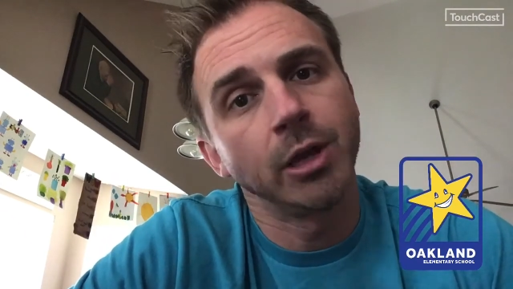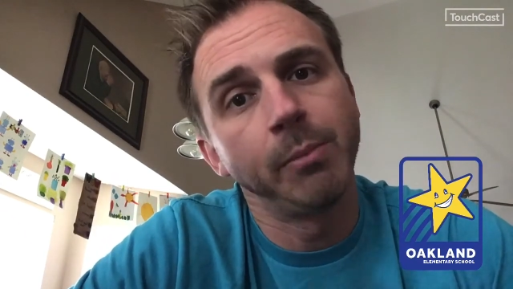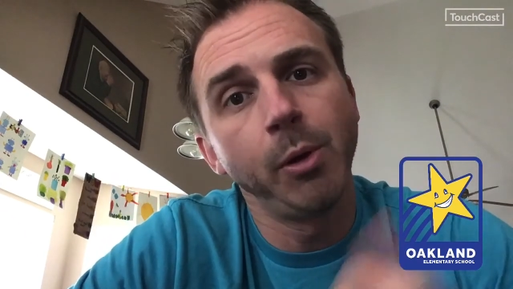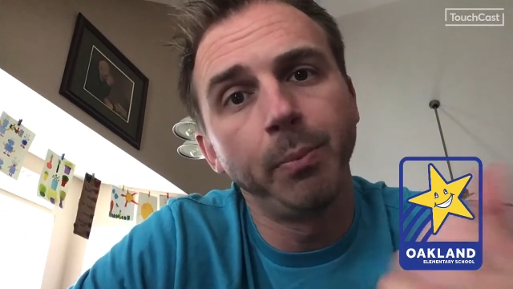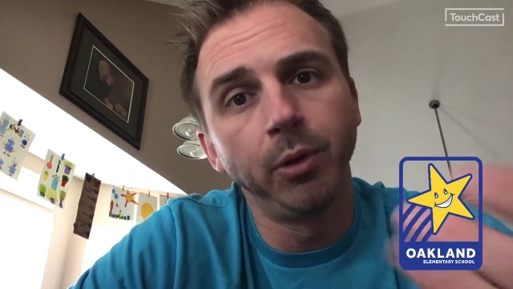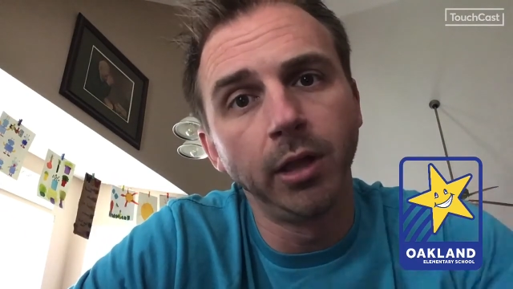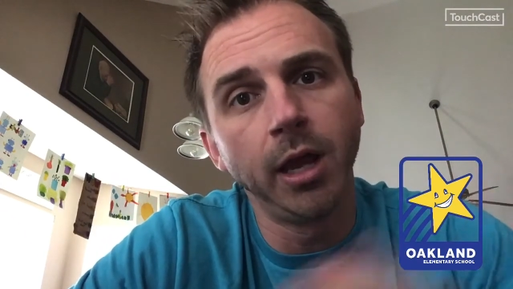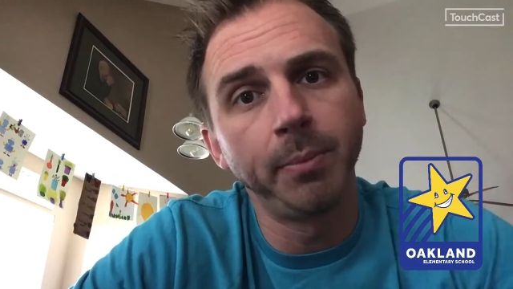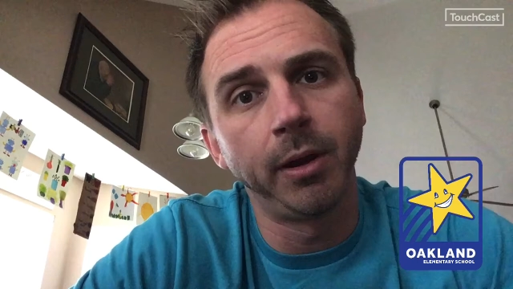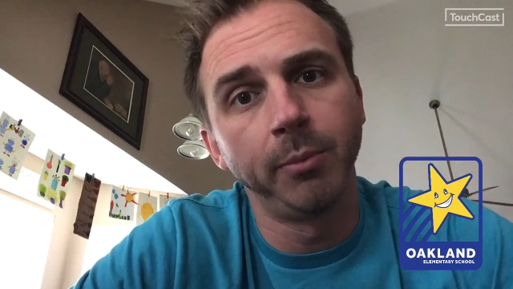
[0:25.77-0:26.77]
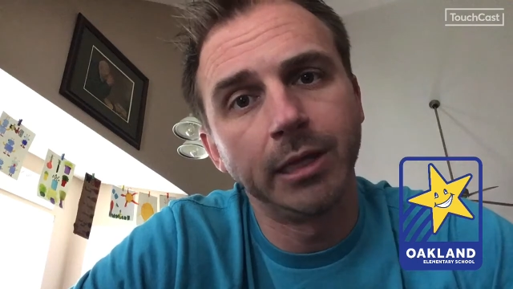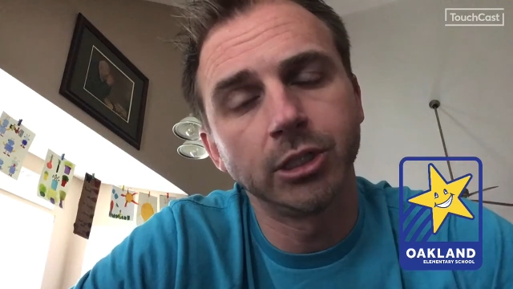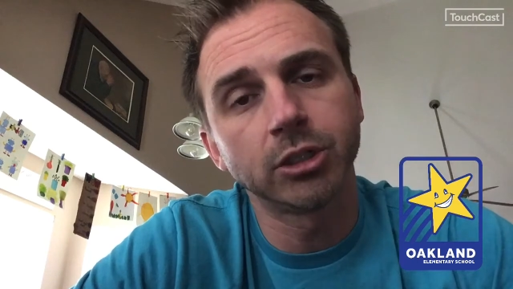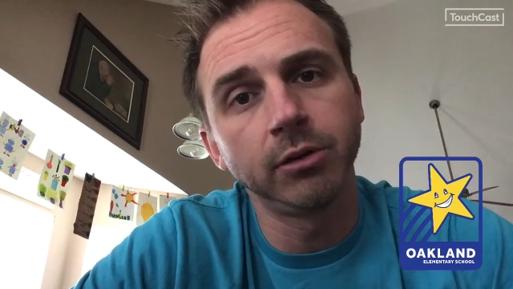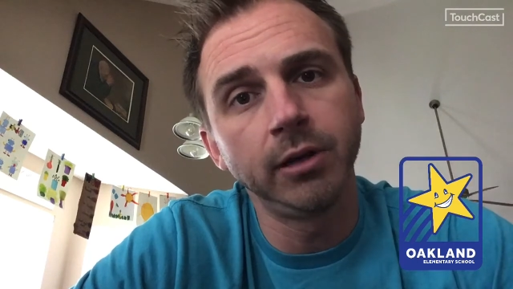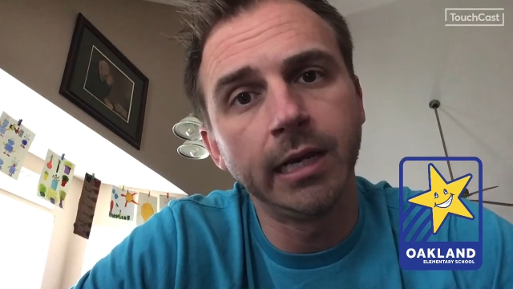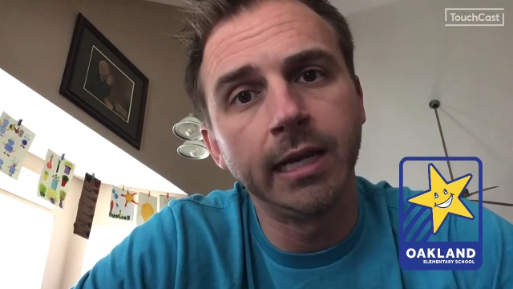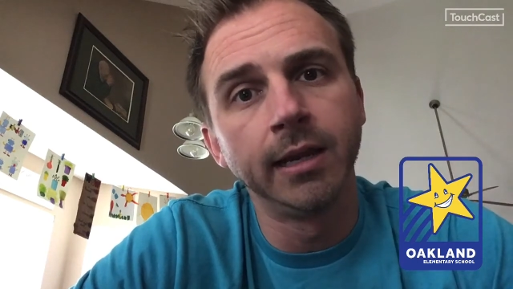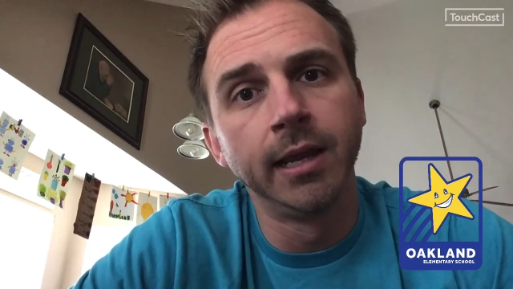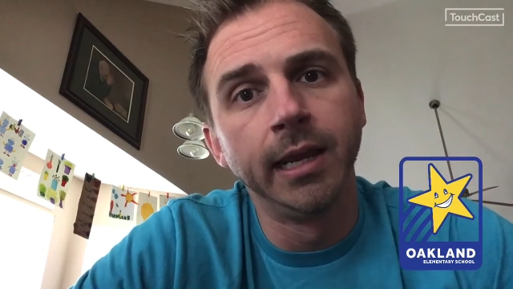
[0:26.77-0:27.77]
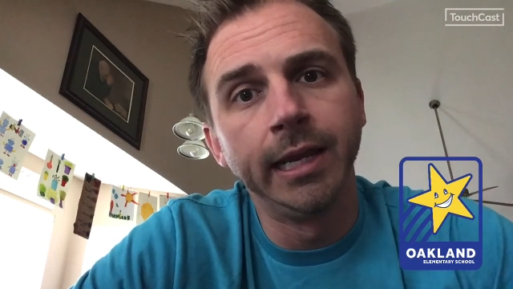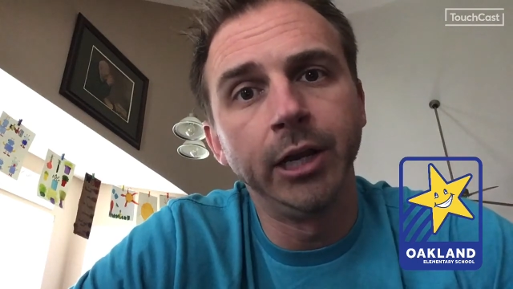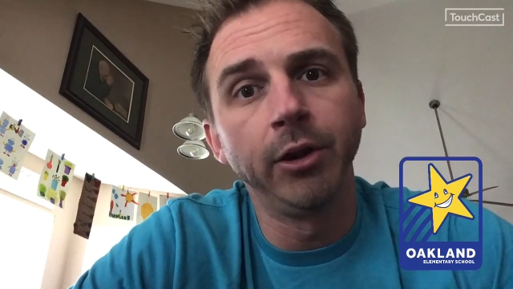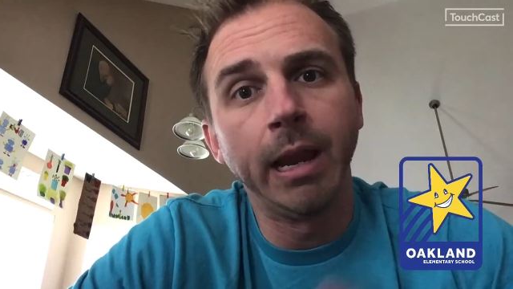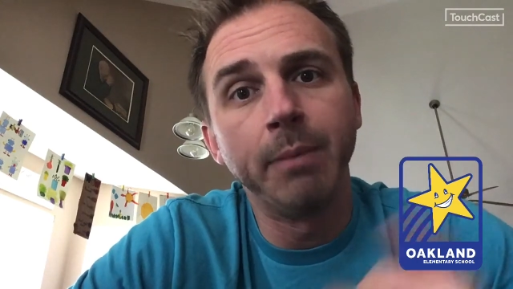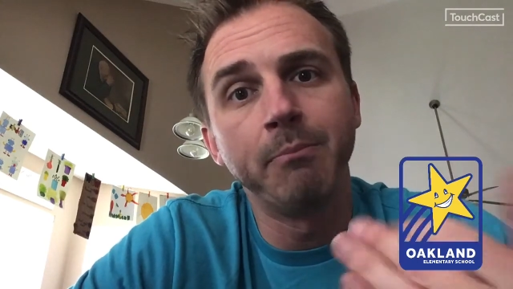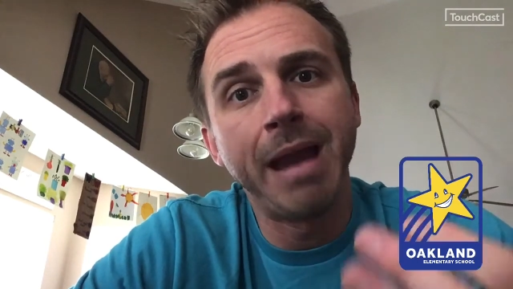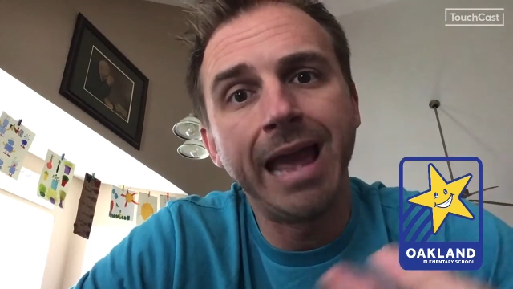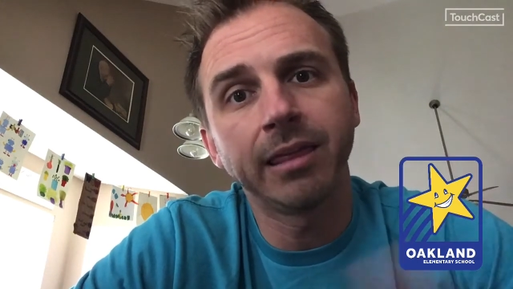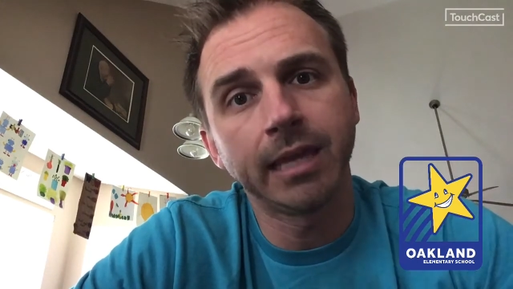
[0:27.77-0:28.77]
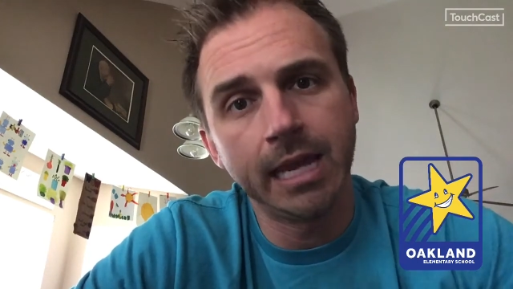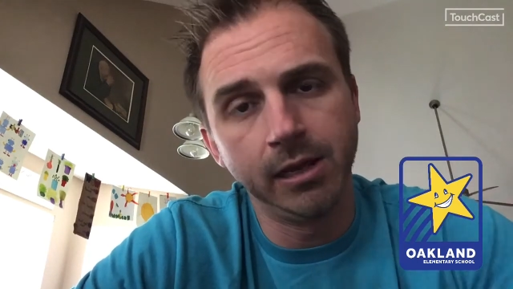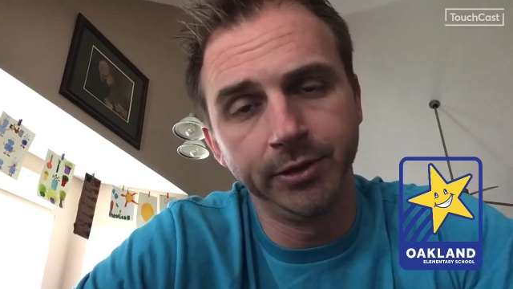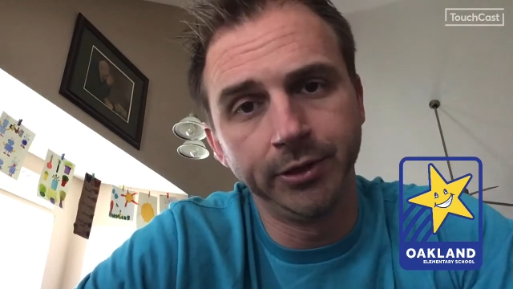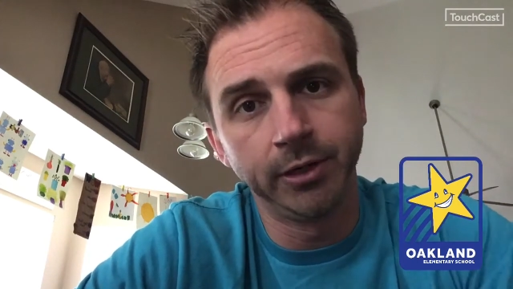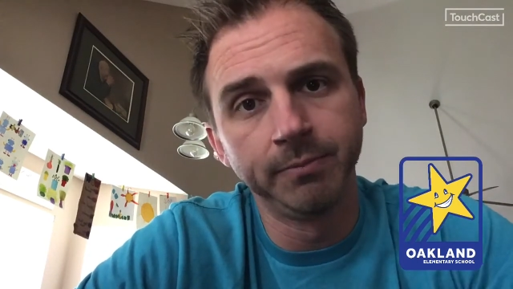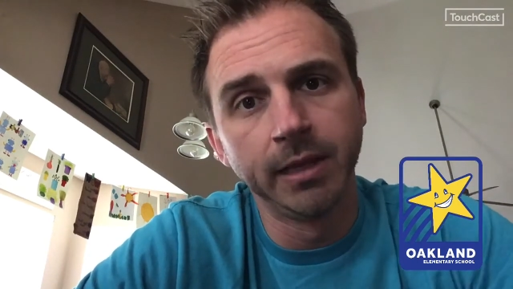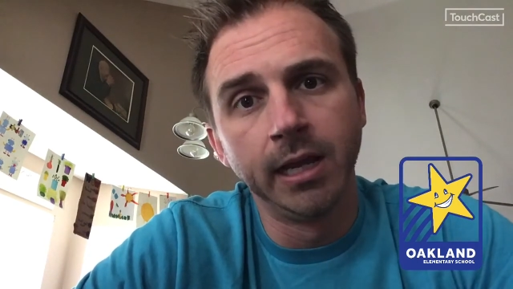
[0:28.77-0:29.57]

So I'm going to pull up on my screen here a math calendar.